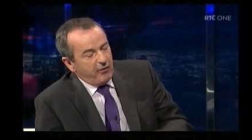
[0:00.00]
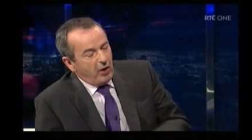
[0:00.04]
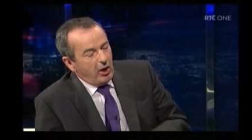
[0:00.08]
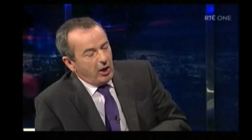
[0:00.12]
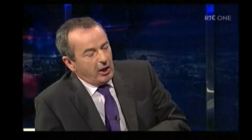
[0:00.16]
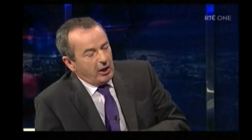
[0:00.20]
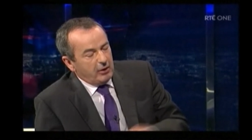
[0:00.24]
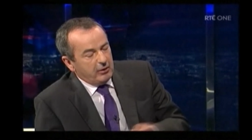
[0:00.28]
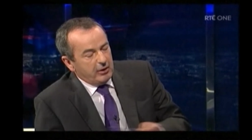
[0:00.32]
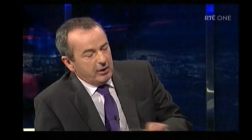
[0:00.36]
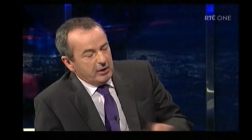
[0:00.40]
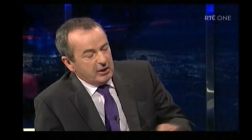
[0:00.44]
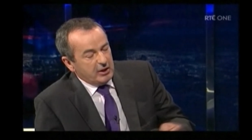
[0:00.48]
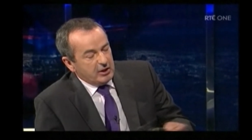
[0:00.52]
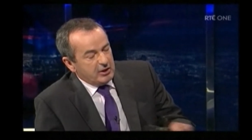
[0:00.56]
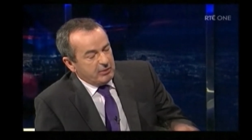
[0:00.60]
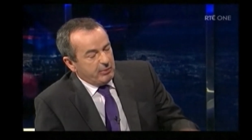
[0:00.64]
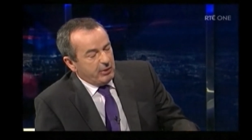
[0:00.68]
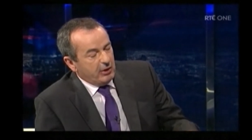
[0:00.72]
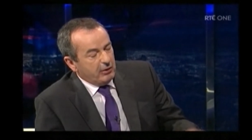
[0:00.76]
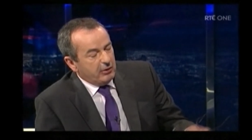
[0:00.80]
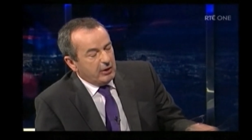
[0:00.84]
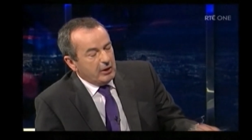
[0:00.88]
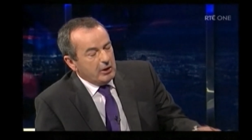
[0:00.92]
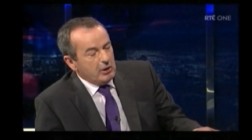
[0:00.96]
fallout and
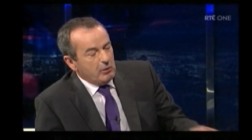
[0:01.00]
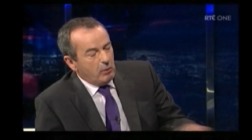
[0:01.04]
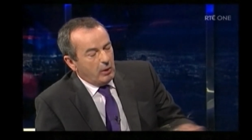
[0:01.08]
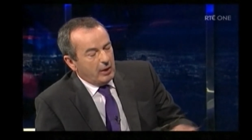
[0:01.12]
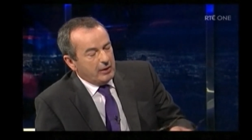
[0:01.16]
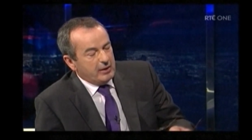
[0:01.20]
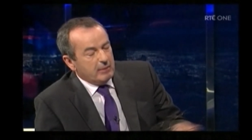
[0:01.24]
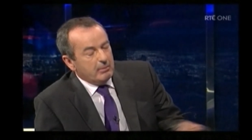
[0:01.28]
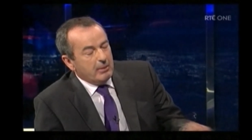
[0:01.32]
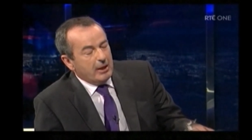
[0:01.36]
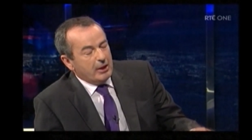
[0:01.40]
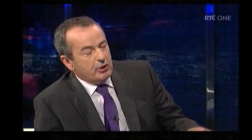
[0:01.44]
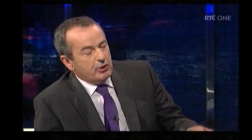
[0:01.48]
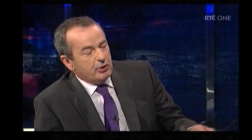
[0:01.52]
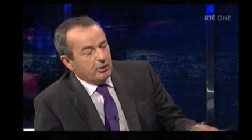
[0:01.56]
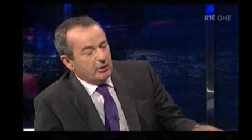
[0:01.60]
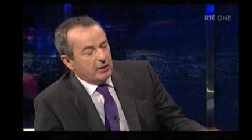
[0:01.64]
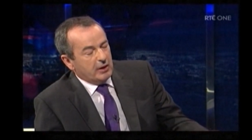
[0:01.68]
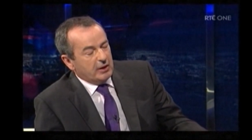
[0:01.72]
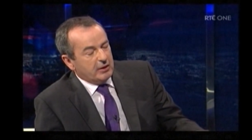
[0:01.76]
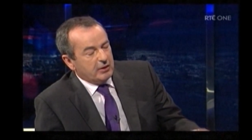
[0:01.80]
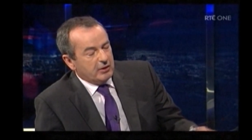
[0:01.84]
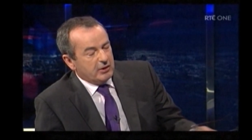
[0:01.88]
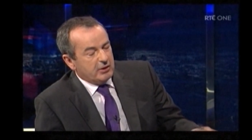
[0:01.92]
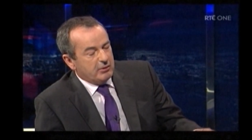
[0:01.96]
dispute, and you want to make sure
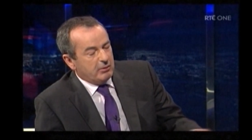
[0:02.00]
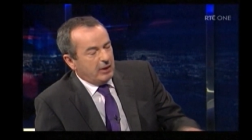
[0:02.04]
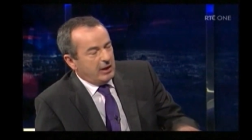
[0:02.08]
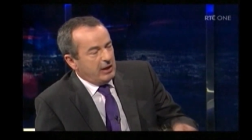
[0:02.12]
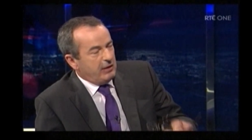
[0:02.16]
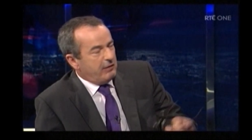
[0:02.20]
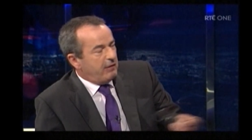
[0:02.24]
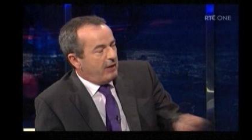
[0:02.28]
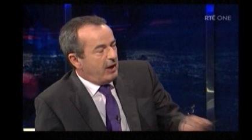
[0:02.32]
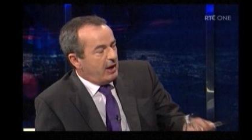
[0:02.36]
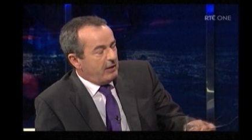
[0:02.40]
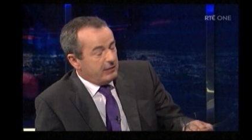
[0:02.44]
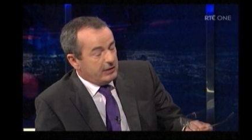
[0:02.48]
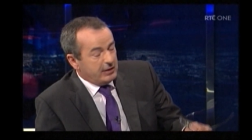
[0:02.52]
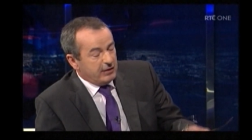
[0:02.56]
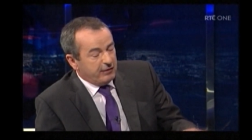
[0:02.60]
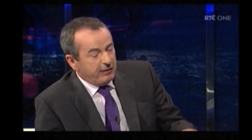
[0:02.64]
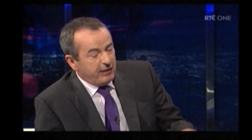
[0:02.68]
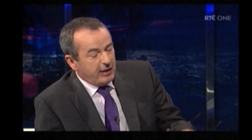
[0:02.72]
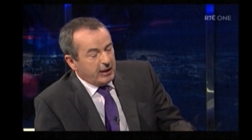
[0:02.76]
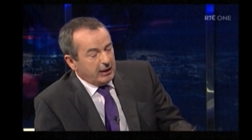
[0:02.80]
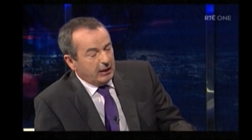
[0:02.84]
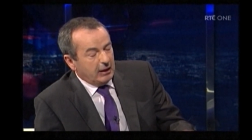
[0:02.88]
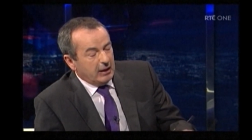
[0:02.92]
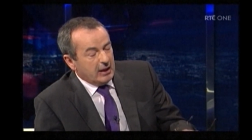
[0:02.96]
that there's 25 in the
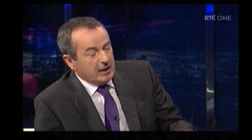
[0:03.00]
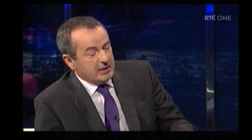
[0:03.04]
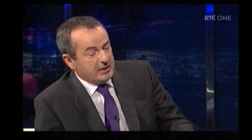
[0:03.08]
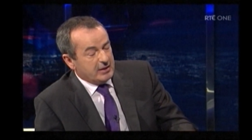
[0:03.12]
final